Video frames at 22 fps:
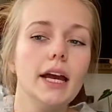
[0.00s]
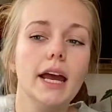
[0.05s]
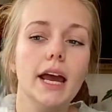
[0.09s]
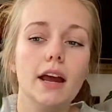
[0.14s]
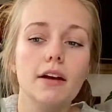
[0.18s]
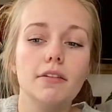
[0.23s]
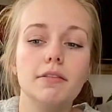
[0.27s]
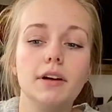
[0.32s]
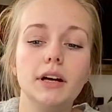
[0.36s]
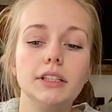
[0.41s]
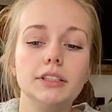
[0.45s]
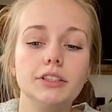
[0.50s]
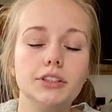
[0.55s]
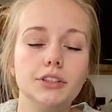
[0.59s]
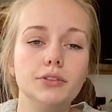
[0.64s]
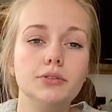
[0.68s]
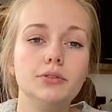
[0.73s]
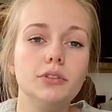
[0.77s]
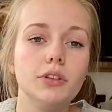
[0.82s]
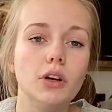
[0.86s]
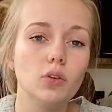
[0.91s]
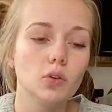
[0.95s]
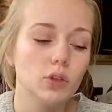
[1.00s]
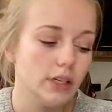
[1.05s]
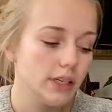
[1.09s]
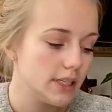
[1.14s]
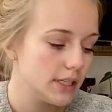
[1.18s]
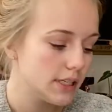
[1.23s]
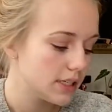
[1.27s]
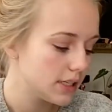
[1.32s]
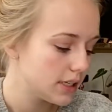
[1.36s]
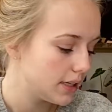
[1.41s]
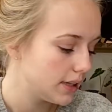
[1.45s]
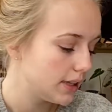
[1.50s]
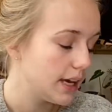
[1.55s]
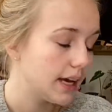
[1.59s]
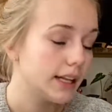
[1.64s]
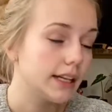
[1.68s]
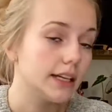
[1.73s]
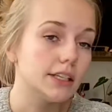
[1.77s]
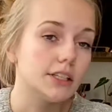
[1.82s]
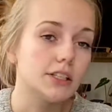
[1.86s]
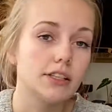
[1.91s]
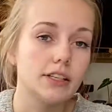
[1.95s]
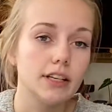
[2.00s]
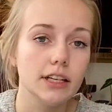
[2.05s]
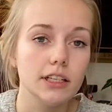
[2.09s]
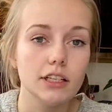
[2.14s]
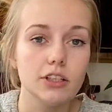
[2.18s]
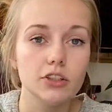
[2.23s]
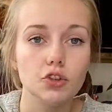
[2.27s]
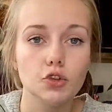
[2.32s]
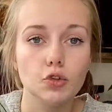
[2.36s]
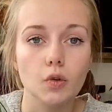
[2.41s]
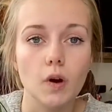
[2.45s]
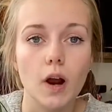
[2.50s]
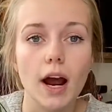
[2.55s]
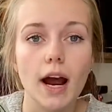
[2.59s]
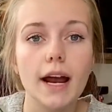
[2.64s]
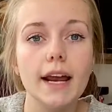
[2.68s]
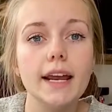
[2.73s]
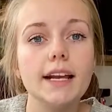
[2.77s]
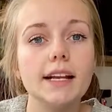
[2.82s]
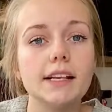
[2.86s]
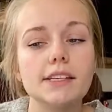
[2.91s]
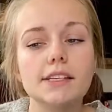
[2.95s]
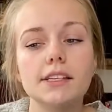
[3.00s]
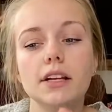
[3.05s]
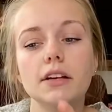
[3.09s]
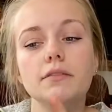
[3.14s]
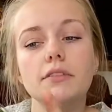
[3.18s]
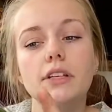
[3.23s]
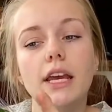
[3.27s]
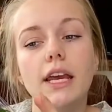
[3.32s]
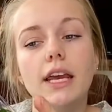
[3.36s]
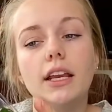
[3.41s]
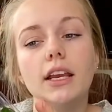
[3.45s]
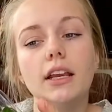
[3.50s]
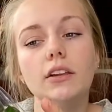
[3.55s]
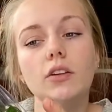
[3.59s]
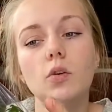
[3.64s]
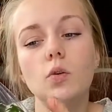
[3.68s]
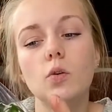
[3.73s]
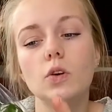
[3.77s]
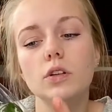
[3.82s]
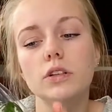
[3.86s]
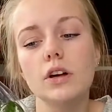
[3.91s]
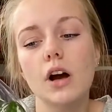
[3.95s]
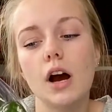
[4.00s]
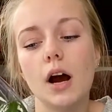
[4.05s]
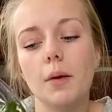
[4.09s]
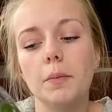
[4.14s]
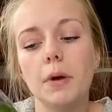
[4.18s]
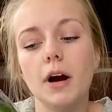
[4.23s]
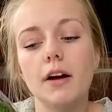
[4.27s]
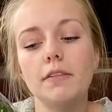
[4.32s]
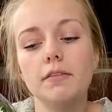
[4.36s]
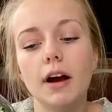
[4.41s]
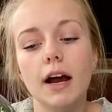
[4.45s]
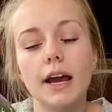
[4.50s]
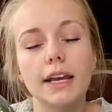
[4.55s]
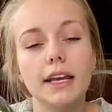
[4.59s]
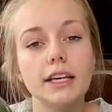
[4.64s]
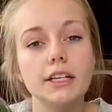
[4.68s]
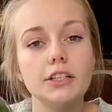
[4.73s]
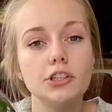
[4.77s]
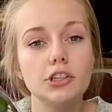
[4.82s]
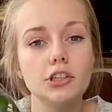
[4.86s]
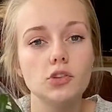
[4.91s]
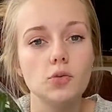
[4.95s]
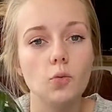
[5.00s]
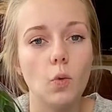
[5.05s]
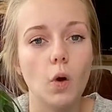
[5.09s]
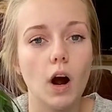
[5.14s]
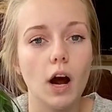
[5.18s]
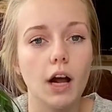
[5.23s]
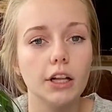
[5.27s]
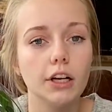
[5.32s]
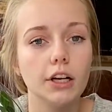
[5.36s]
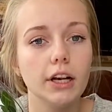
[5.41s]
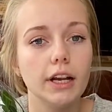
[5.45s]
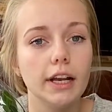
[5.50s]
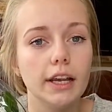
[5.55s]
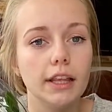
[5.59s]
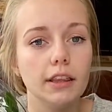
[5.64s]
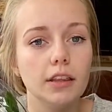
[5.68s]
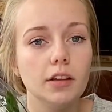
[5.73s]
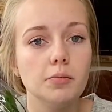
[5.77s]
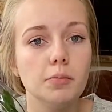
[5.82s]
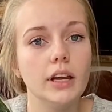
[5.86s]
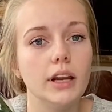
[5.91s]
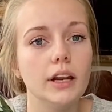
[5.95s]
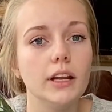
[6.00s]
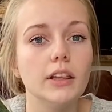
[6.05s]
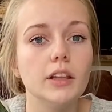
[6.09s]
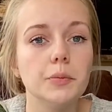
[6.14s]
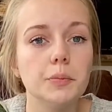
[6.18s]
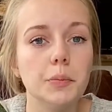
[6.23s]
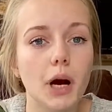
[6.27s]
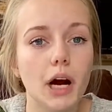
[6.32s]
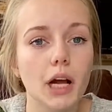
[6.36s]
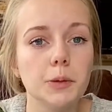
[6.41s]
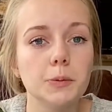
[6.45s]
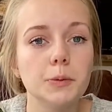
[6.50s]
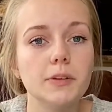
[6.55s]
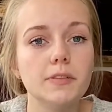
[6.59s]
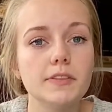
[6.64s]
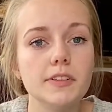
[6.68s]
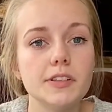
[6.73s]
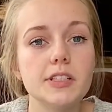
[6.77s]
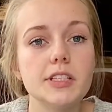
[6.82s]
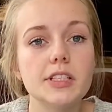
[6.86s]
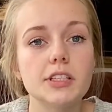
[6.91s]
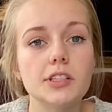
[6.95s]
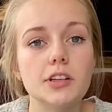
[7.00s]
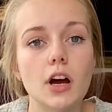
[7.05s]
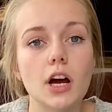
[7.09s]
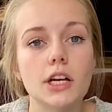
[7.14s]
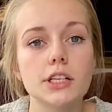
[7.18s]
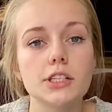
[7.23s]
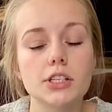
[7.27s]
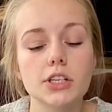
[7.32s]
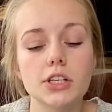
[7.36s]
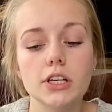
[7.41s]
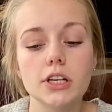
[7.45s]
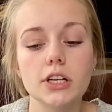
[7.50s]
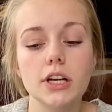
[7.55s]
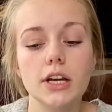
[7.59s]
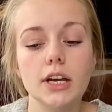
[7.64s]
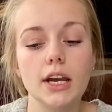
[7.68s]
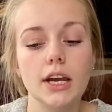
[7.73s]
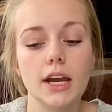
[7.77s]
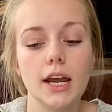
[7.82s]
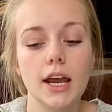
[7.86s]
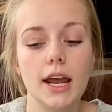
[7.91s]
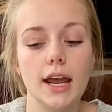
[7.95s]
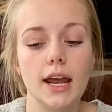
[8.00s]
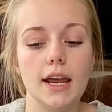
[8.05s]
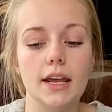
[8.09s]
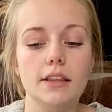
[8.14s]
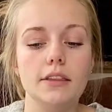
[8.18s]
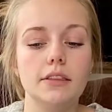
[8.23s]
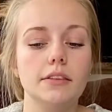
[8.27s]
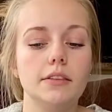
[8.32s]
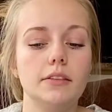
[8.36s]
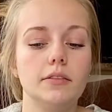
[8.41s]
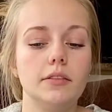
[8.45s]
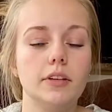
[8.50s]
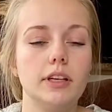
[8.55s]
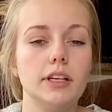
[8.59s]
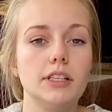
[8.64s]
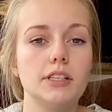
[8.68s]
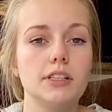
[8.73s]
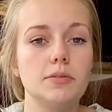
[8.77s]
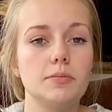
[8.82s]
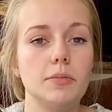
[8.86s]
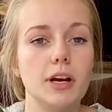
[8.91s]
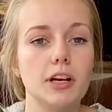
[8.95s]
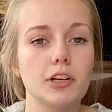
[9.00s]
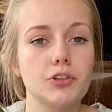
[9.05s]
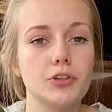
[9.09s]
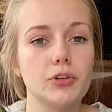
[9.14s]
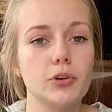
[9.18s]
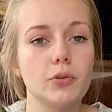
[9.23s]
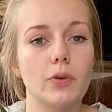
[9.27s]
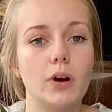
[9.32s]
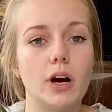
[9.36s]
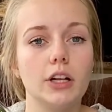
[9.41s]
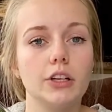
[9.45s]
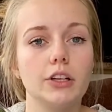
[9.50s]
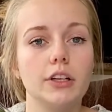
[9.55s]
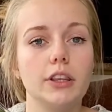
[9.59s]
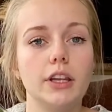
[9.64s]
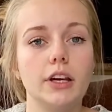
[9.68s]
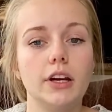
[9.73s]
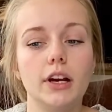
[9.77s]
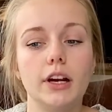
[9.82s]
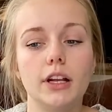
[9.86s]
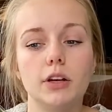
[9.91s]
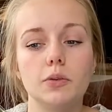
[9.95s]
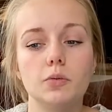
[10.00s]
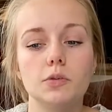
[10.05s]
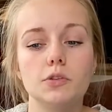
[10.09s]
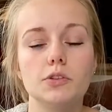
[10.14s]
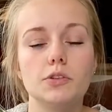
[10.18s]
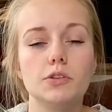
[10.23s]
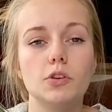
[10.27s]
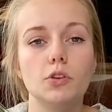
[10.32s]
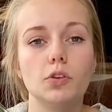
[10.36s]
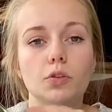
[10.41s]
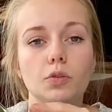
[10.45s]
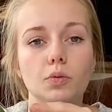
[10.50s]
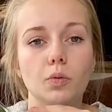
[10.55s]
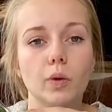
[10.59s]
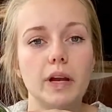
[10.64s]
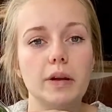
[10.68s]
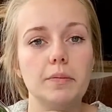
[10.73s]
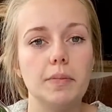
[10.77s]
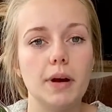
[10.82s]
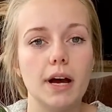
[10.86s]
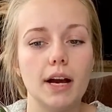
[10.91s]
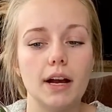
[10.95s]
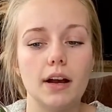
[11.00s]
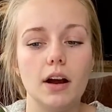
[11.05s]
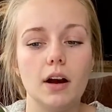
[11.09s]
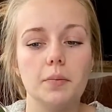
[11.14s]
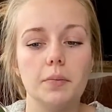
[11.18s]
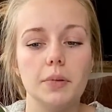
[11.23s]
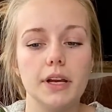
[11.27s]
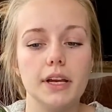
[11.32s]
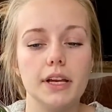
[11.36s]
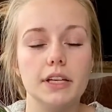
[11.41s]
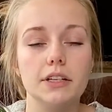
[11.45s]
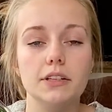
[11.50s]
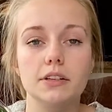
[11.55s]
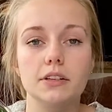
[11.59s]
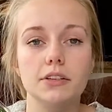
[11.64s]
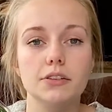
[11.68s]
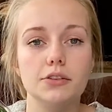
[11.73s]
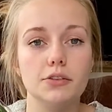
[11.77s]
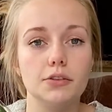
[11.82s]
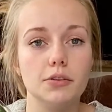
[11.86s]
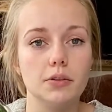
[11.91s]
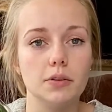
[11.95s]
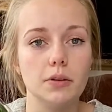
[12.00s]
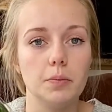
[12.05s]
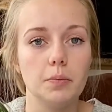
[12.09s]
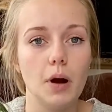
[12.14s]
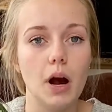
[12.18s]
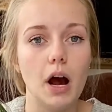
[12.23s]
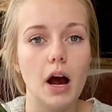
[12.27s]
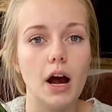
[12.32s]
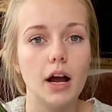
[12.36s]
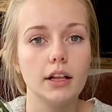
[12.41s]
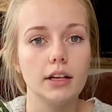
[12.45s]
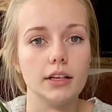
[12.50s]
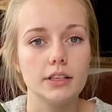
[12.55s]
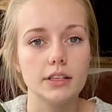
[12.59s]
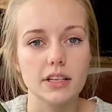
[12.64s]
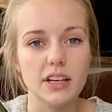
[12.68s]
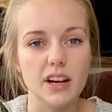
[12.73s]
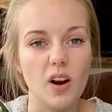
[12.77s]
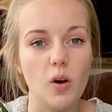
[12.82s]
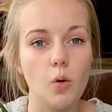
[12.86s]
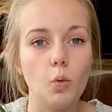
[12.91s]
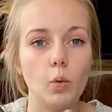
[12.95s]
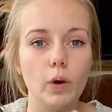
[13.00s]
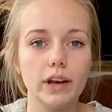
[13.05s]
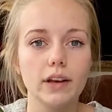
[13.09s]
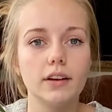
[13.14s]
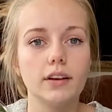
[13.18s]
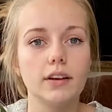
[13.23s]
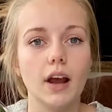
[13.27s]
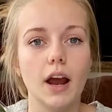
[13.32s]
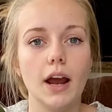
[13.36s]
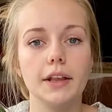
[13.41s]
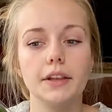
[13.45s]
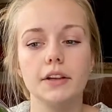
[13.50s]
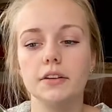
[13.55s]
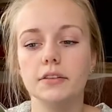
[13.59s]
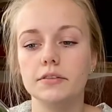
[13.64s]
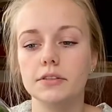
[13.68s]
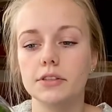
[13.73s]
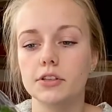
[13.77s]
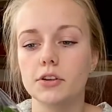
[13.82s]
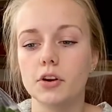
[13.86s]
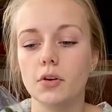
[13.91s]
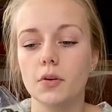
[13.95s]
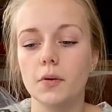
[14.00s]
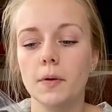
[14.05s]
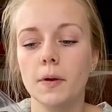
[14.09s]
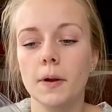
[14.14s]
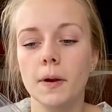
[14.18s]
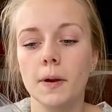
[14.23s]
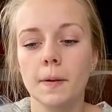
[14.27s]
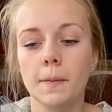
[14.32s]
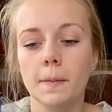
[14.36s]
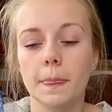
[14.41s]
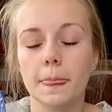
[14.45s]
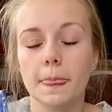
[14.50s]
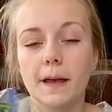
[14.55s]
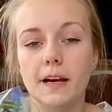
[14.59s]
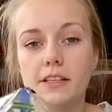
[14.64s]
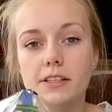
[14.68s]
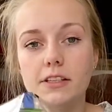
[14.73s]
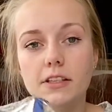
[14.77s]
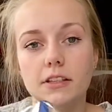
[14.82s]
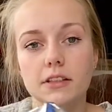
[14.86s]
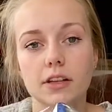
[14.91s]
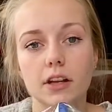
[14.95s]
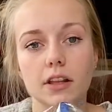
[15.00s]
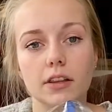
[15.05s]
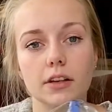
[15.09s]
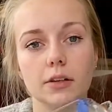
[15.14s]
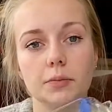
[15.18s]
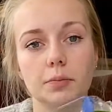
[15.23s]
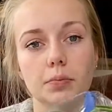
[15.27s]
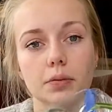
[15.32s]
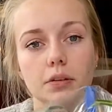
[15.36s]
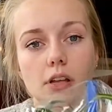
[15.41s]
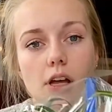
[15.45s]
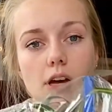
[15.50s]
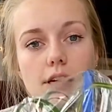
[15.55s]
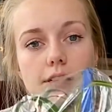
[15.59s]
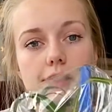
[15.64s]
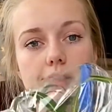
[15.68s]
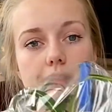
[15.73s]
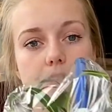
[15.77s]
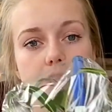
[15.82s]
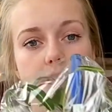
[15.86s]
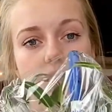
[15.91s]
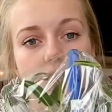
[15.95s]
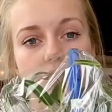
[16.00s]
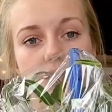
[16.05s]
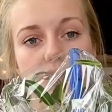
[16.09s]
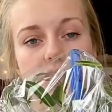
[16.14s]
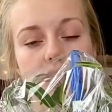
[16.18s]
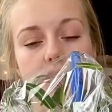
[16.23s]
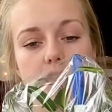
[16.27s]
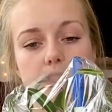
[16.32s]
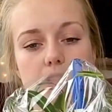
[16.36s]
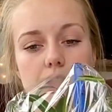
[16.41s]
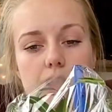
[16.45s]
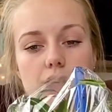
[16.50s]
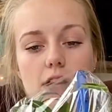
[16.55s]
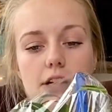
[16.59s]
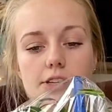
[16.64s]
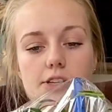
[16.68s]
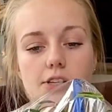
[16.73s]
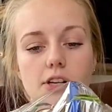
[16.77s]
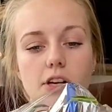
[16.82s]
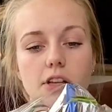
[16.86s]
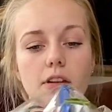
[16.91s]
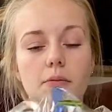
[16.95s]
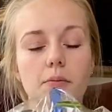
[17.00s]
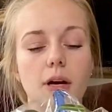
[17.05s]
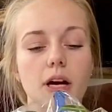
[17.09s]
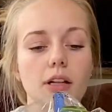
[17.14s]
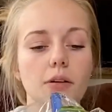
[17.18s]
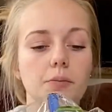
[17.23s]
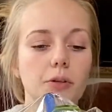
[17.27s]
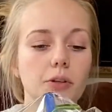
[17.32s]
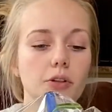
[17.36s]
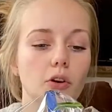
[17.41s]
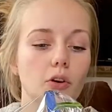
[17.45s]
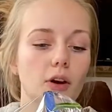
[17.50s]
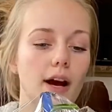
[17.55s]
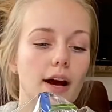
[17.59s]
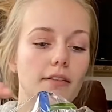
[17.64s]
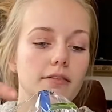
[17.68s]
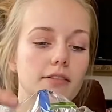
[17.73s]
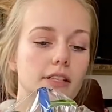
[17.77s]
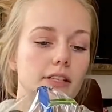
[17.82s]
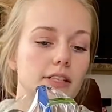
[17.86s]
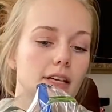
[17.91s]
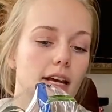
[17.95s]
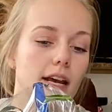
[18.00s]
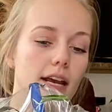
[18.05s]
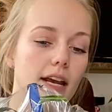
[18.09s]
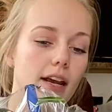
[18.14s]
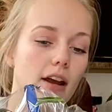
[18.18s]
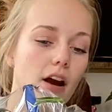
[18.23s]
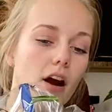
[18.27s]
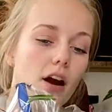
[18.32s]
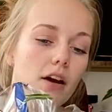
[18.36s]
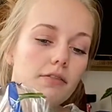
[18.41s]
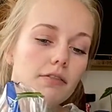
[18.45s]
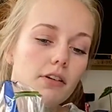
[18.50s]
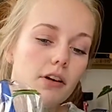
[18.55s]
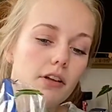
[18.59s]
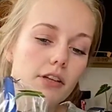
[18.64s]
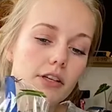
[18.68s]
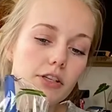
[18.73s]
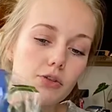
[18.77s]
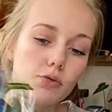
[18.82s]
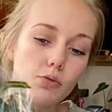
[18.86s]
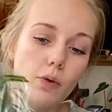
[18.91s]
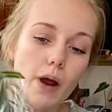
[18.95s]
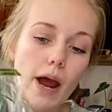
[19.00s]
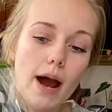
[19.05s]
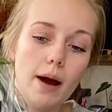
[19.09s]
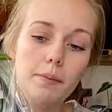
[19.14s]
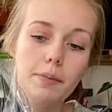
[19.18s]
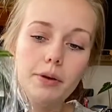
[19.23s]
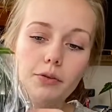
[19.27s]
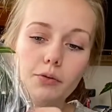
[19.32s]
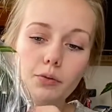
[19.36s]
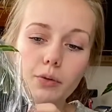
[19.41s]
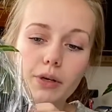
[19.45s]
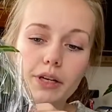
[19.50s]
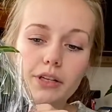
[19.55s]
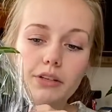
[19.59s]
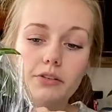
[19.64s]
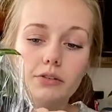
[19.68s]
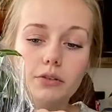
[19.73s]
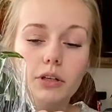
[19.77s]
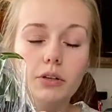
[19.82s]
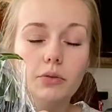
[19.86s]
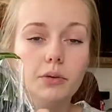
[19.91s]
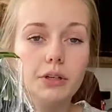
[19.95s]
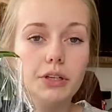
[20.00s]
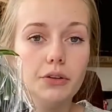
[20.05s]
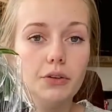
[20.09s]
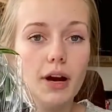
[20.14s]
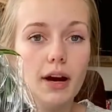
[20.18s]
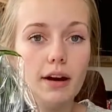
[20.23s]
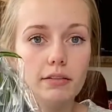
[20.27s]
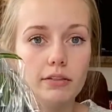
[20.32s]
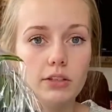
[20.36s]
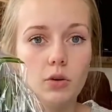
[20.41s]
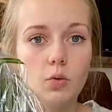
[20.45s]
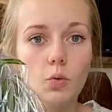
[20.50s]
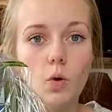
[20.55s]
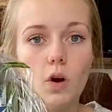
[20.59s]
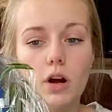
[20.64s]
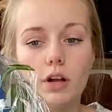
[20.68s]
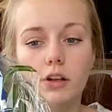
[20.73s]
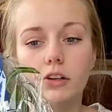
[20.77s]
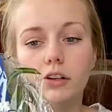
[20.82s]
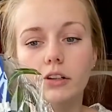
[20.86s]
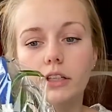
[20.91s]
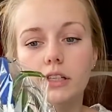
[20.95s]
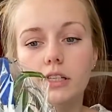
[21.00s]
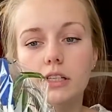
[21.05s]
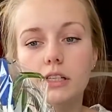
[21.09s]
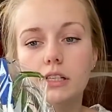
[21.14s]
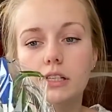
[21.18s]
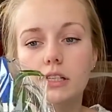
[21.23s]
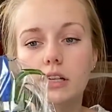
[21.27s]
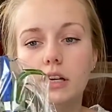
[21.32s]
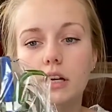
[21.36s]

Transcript: If I do notice that it's getting dry, instead of taking the whole top off, I can just water in the bottom of this saucer and get some extra water in there, and it will soak right back up into the pot. It's like a wick kind of. So that's another plus to using the saucer on the bottom. You don't have to take off all this wrap and redo it when you have to water this.